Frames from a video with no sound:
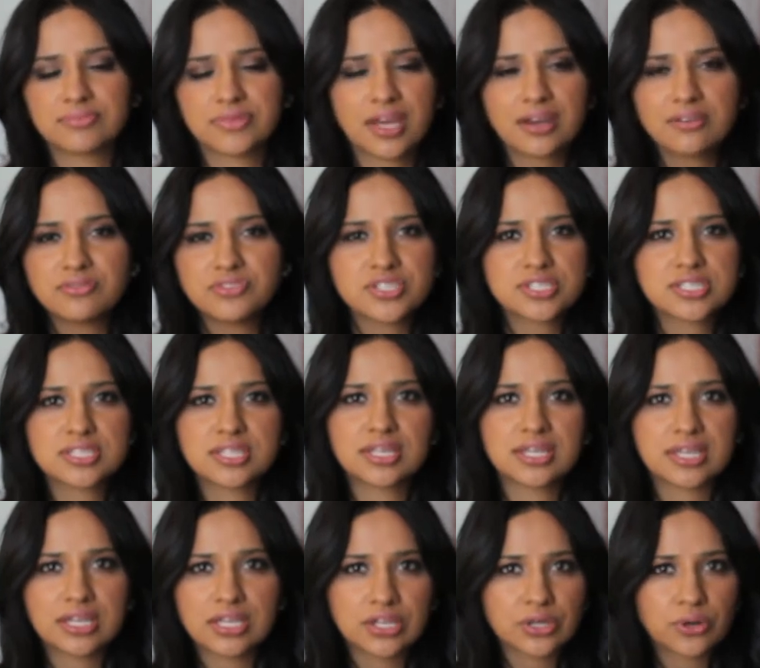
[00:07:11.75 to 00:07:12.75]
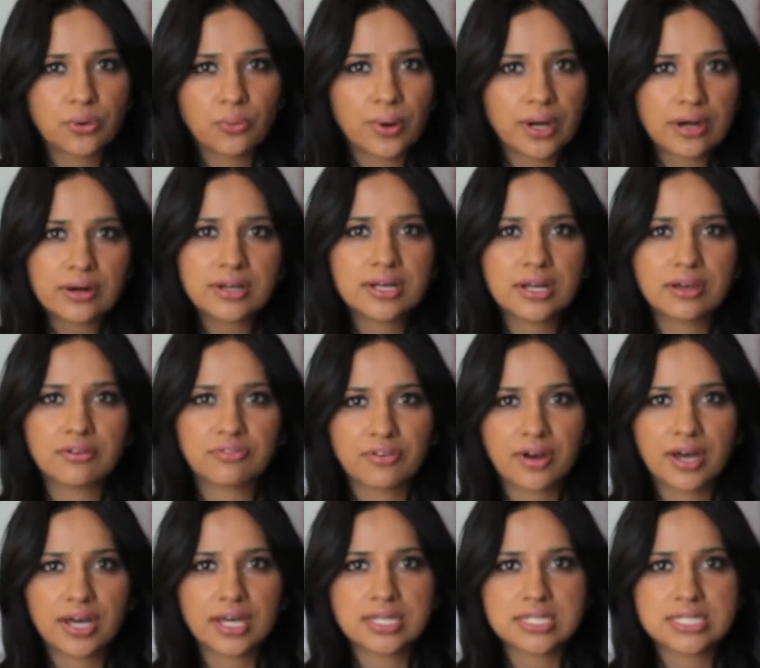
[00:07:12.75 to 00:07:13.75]
I was just thinking, you know, where can I
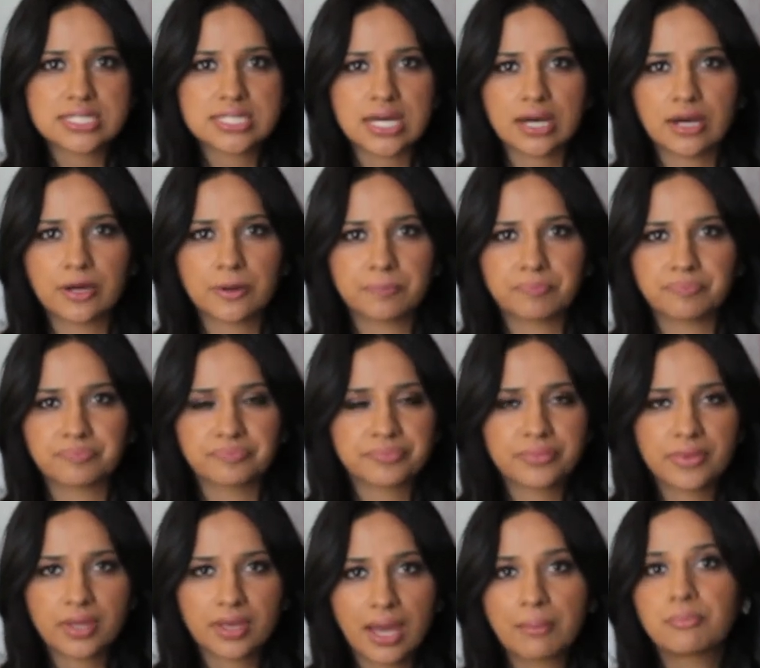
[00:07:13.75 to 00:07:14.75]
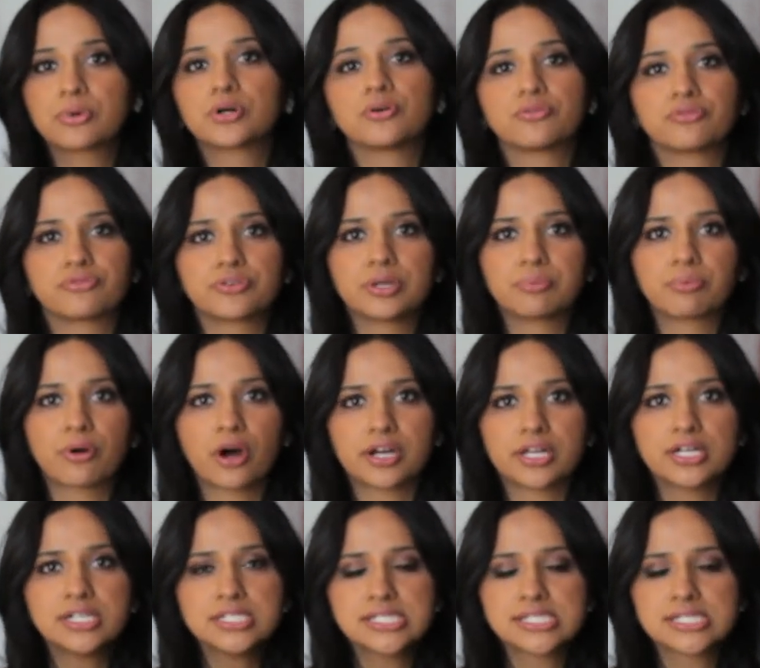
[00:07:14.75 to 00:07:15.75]
find chemical-free
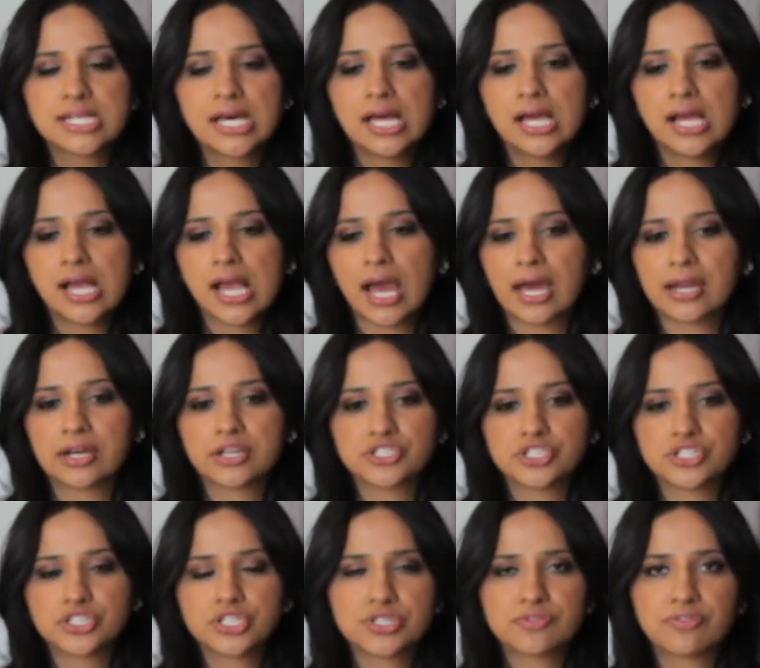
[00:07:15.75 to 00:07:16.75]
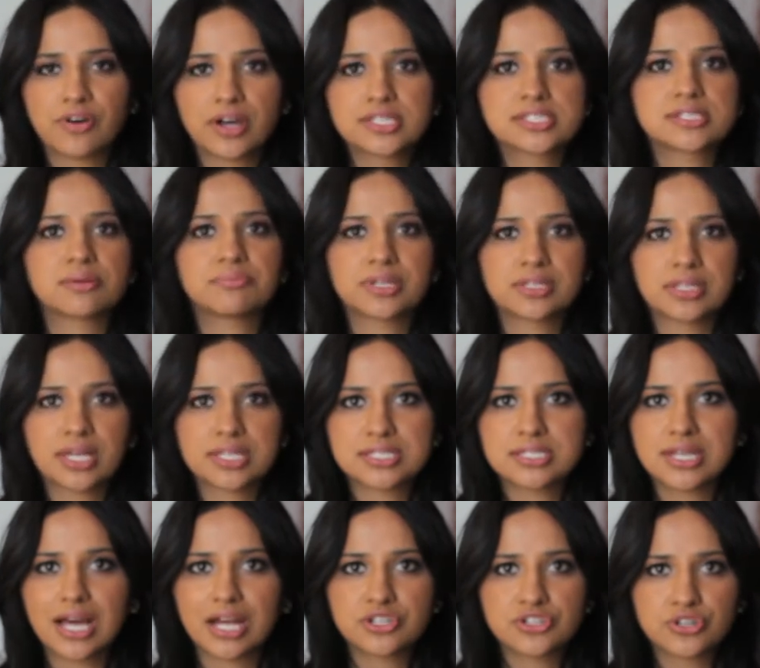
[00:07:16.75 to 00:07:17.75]
products, and I should just find something
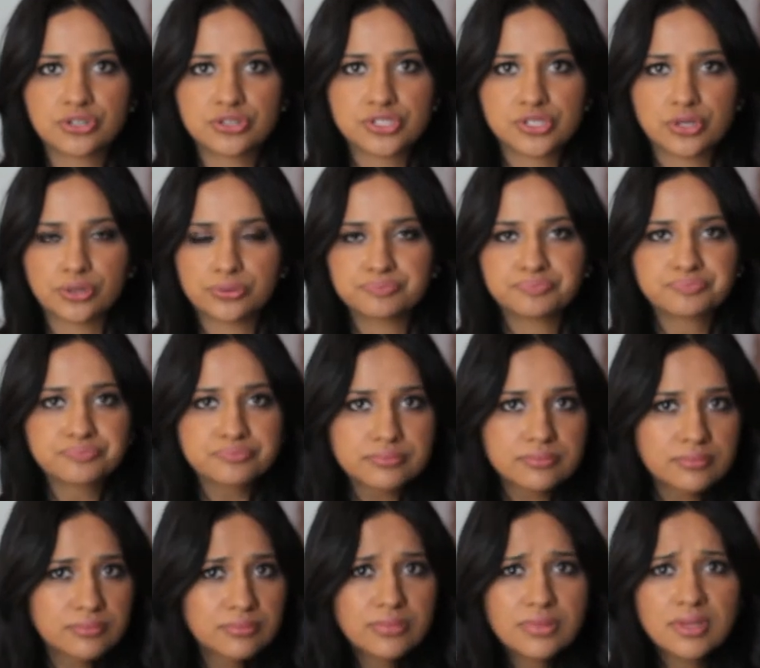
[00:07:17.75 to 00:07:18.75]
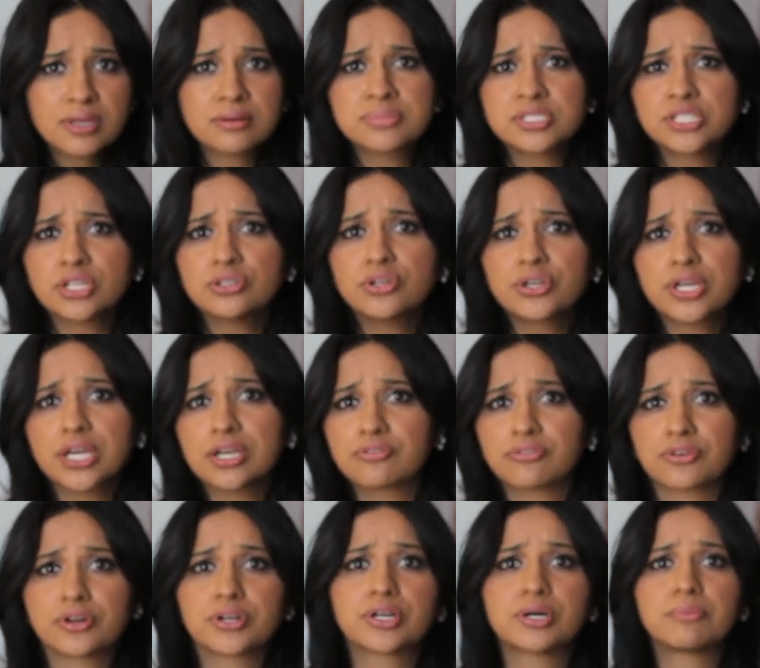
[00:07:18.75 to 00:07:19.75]
that's natural. So I'm still looking
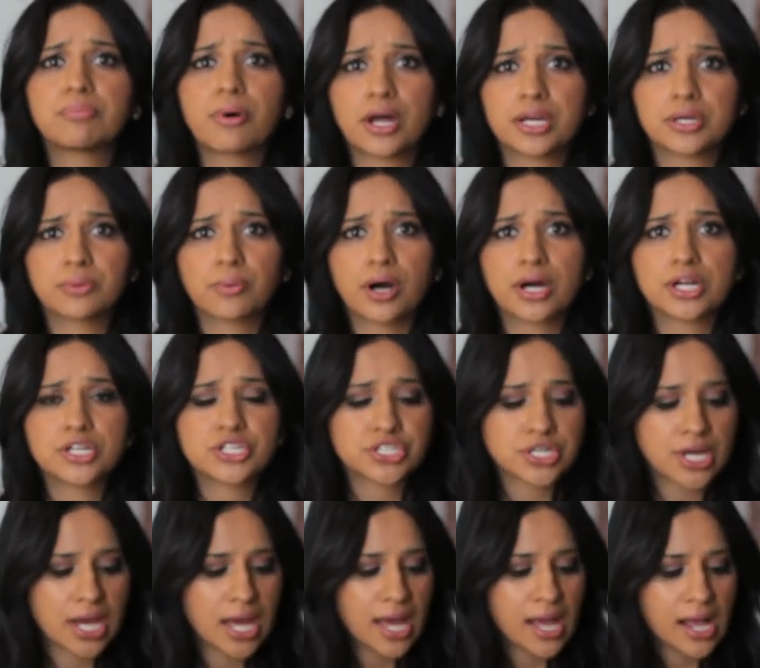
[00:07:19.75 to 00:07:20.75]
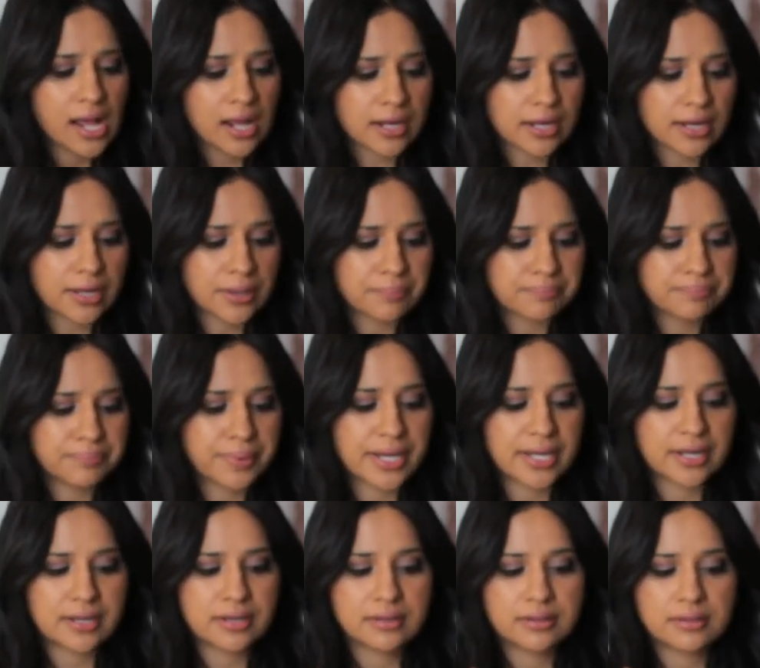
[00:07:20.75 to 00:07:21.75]
for a good body wash.
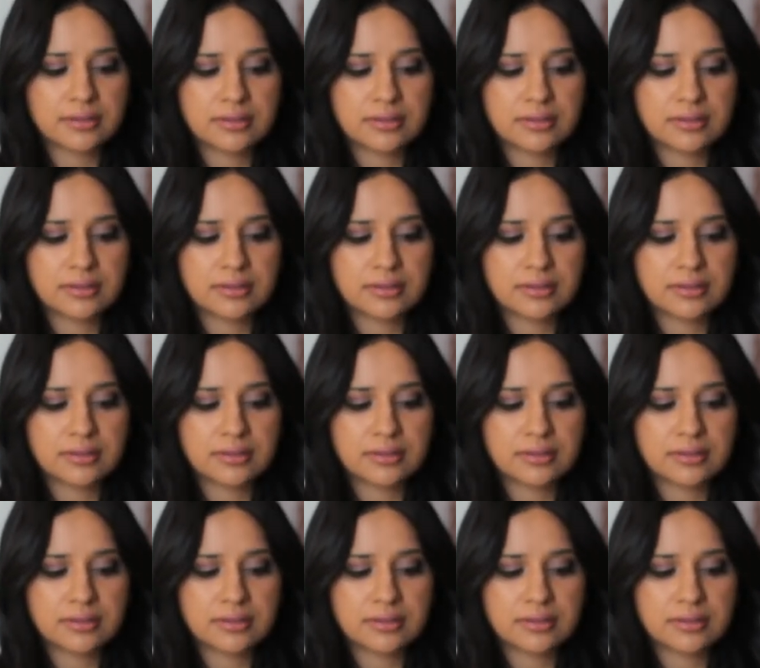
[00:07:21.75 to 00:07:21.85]
But